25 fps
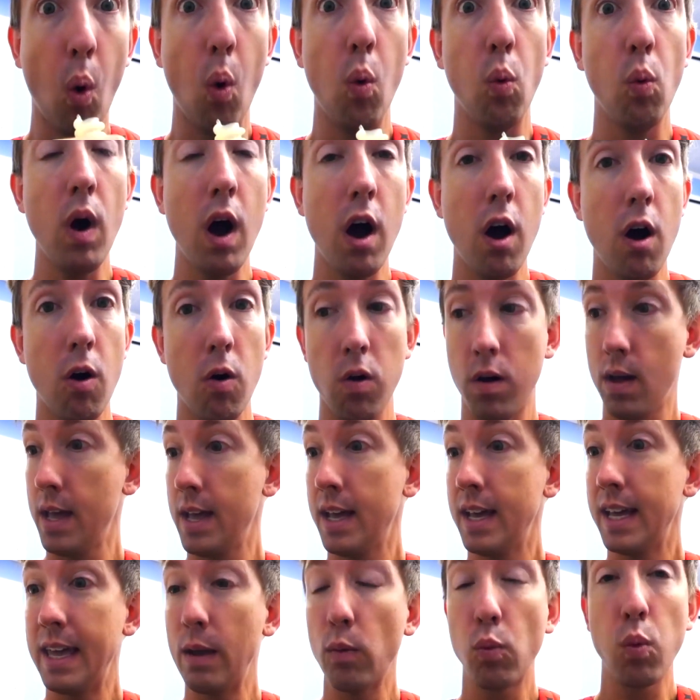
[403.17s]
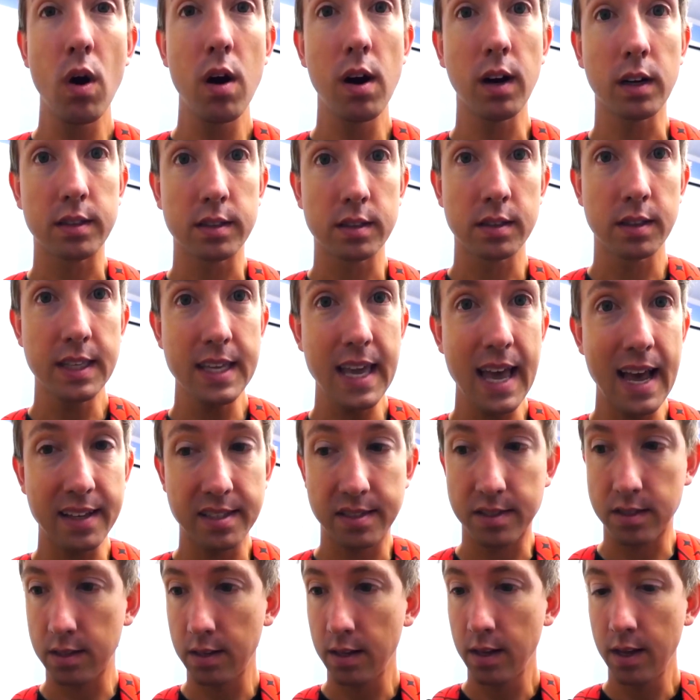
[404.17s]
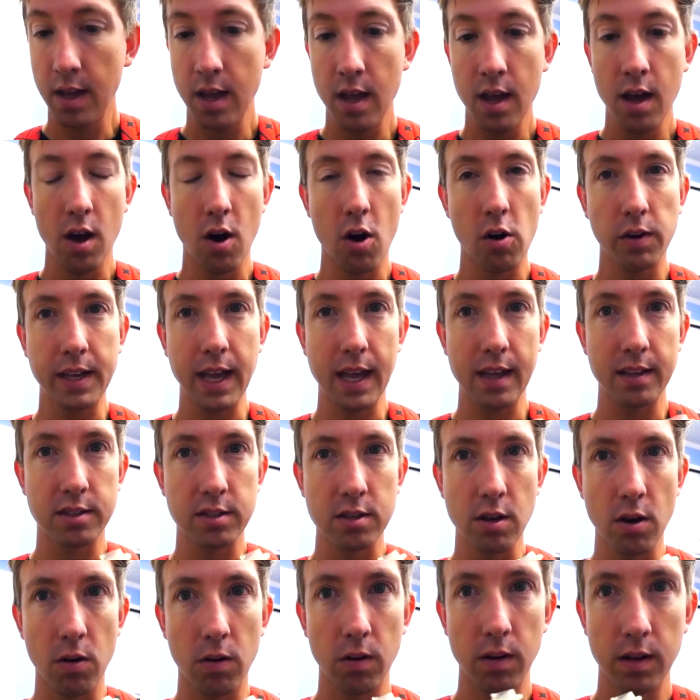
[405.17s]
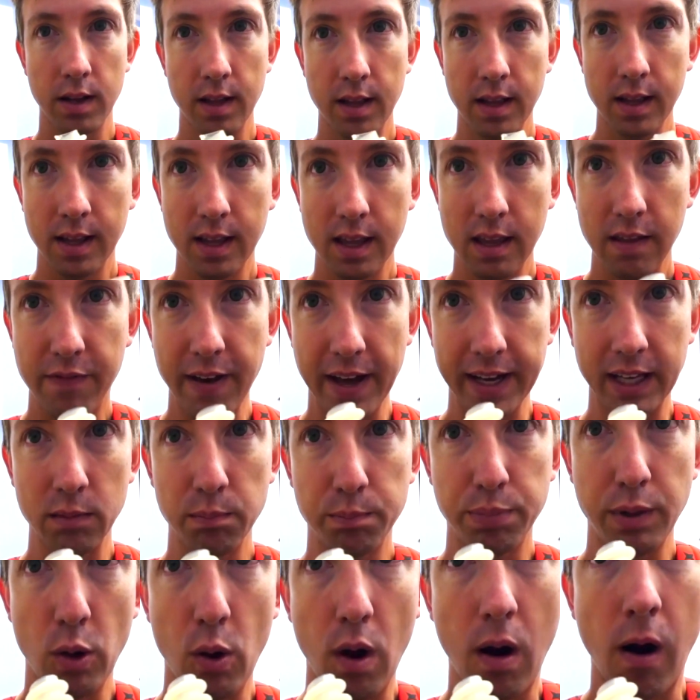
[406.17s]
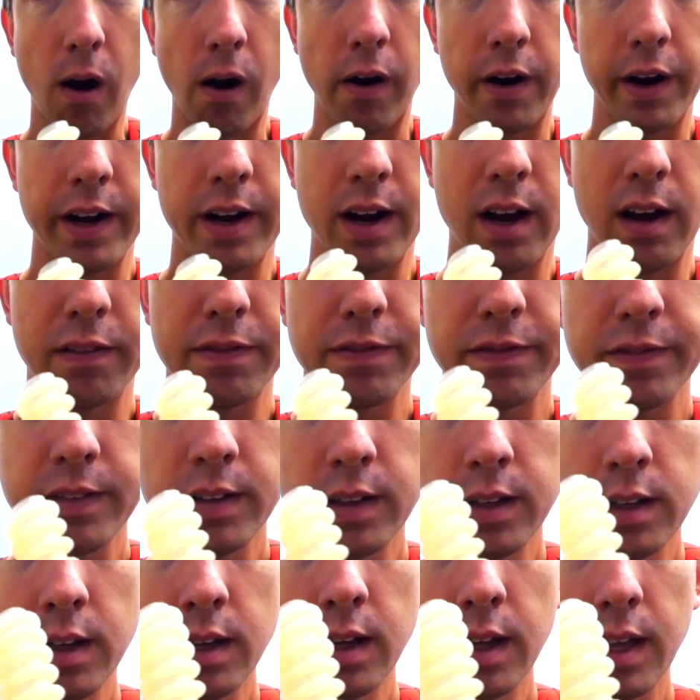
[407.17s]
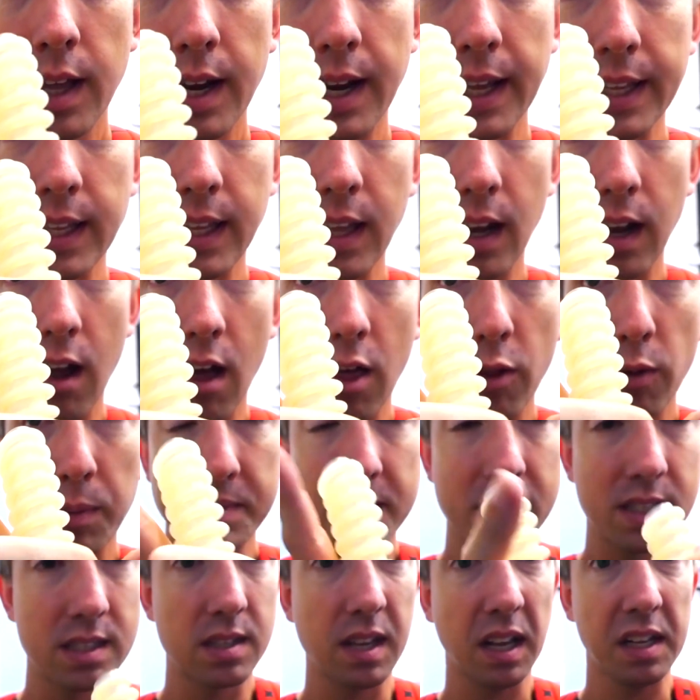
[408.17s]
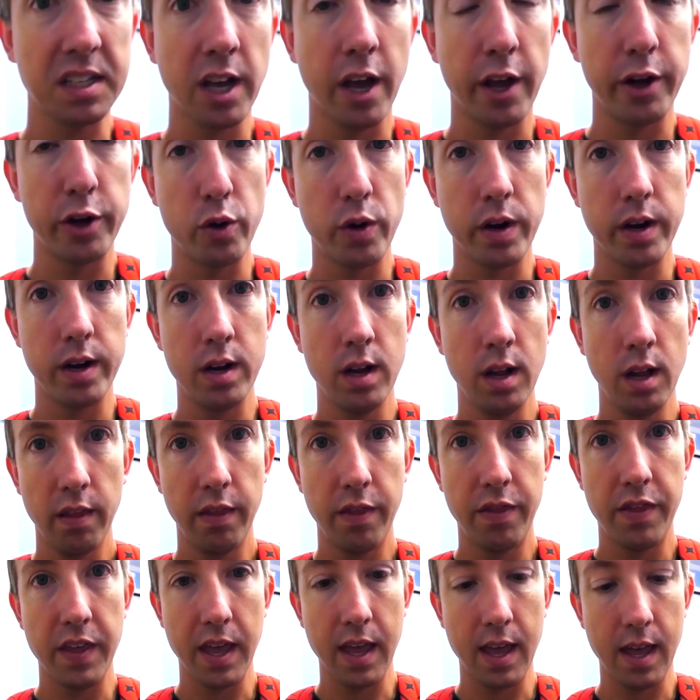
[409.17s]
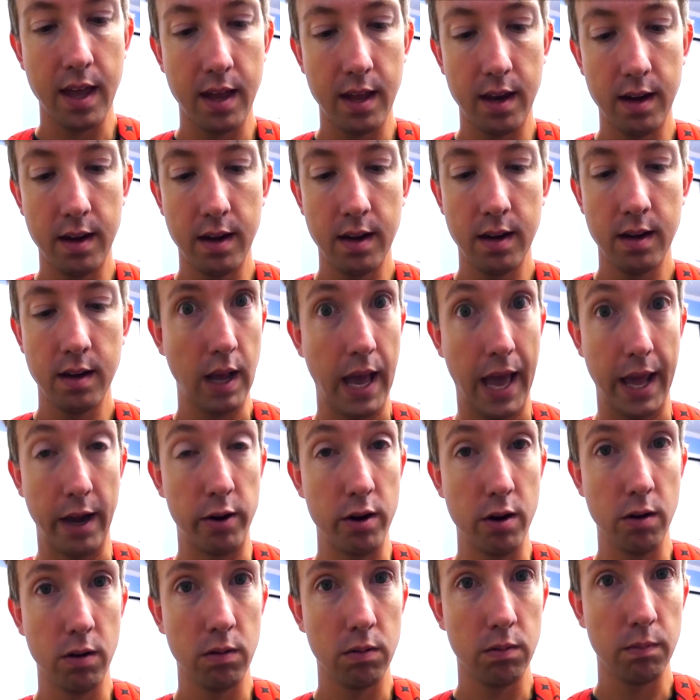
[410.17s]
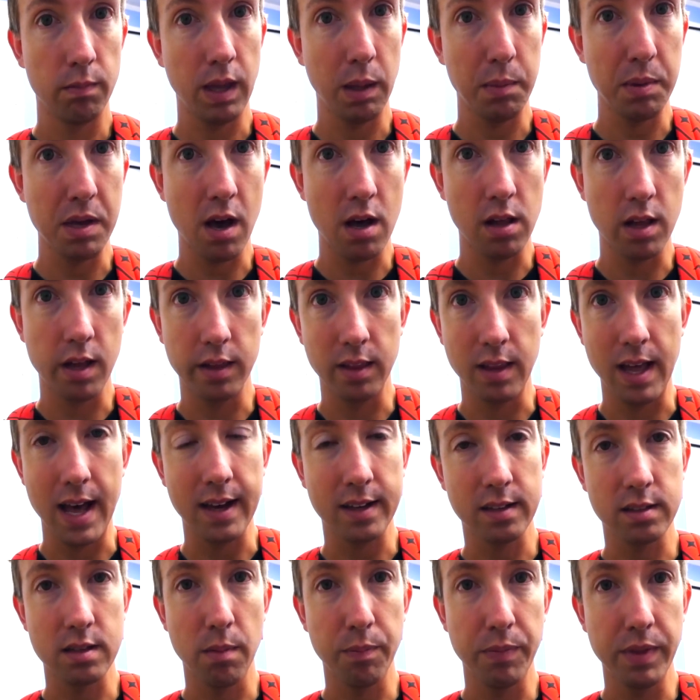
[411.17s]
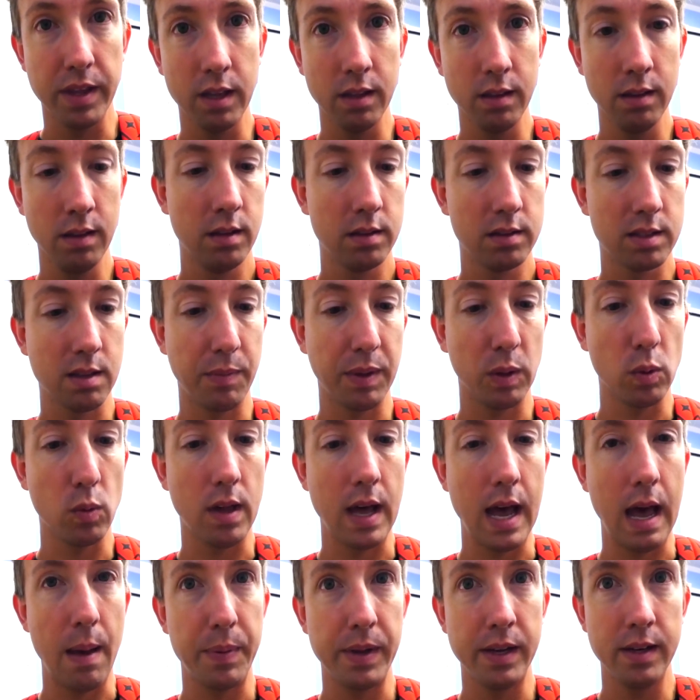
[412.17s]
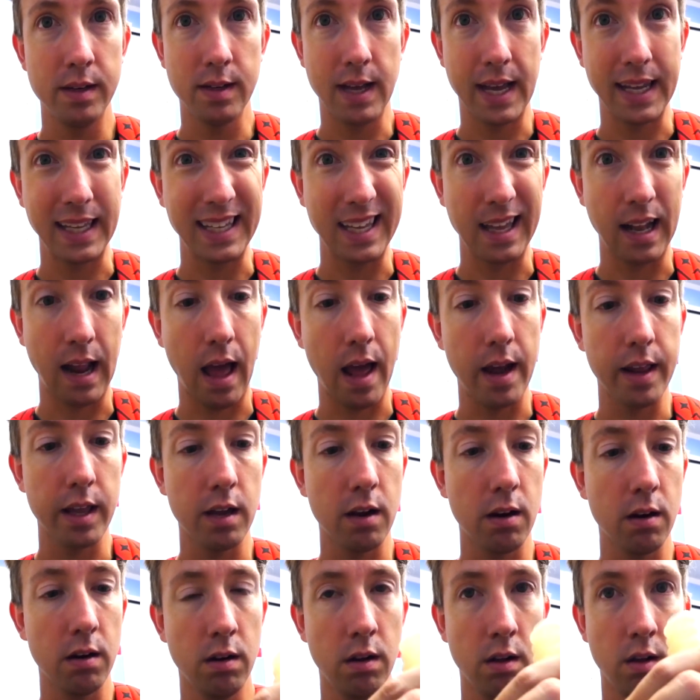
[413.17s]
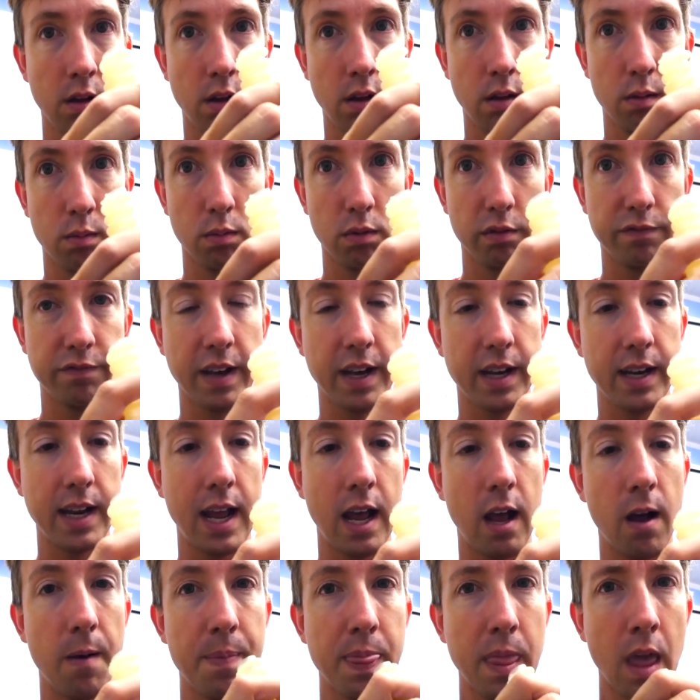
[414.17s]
Whoa! It works. Yes. Okay, so if I can blow hard enough, and I can get it all the way up to six hundred, then I don't know, maybe I'll unlock something. Something will happen, I can get out of here. We'll find out.